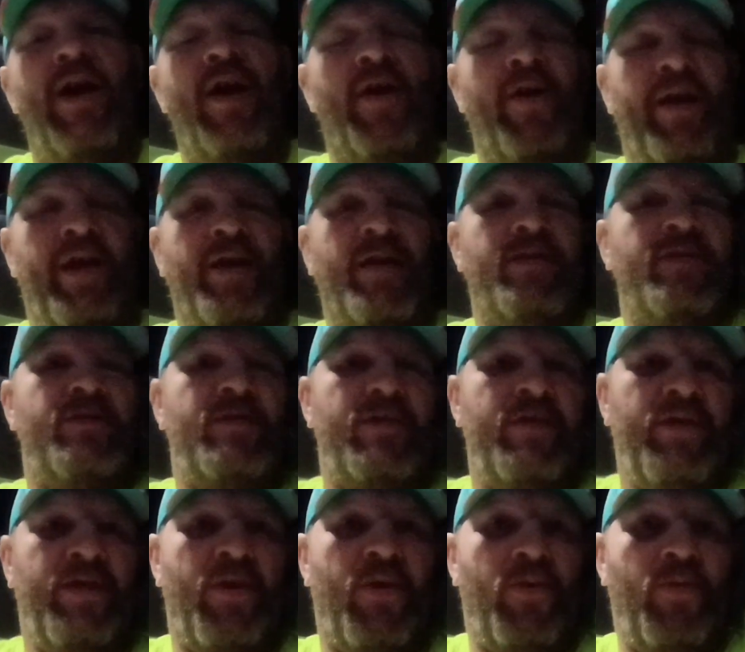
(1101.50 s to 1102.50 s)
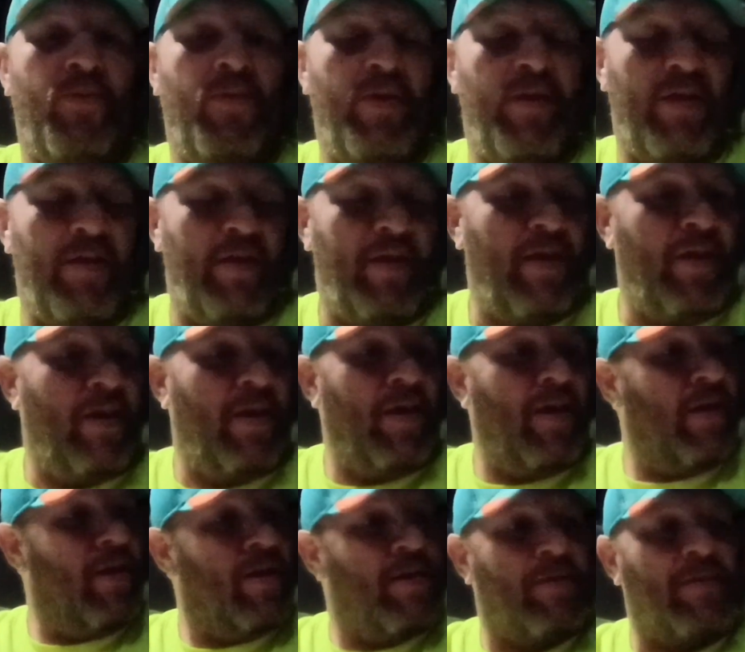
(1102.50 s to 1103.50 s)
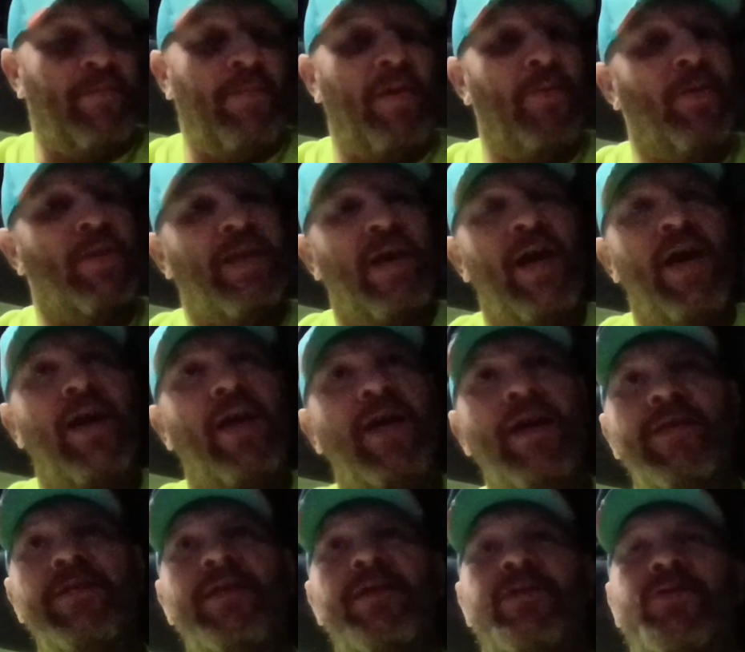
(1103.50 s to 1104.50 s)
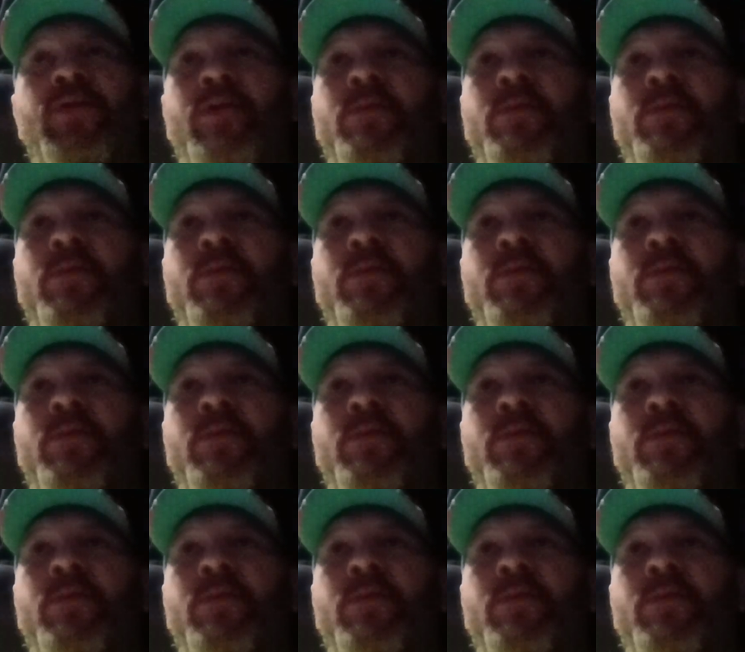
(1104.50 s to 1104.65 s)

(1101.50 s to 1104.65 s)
areas, you know. I'm like, what the heck is it?